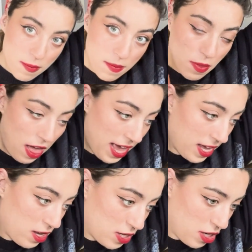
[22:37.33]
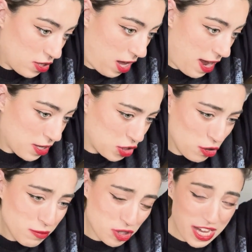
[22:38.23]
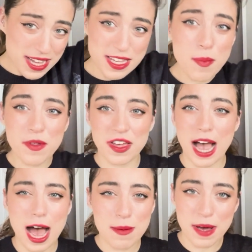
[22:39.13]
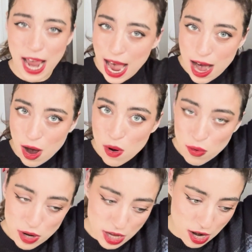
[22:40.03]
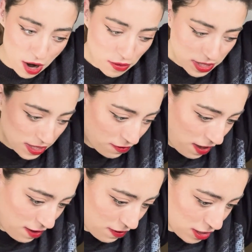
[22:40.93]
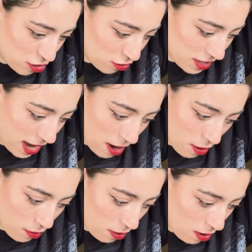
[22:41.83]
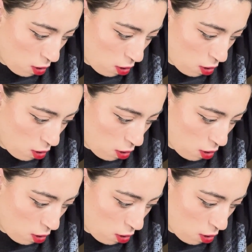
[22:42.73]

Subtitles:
Like, I assume she ends up with the guy, but how? It's a fake fictional town.